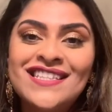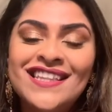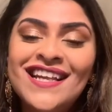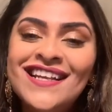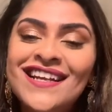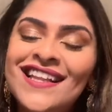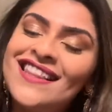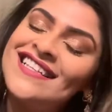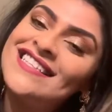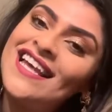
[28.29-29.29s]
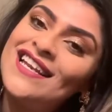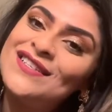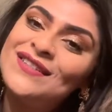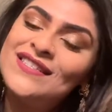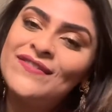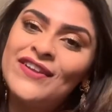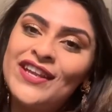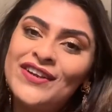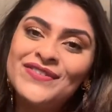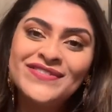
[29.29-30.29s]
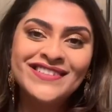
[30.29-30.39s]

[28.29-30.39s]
think. Let's get into this video.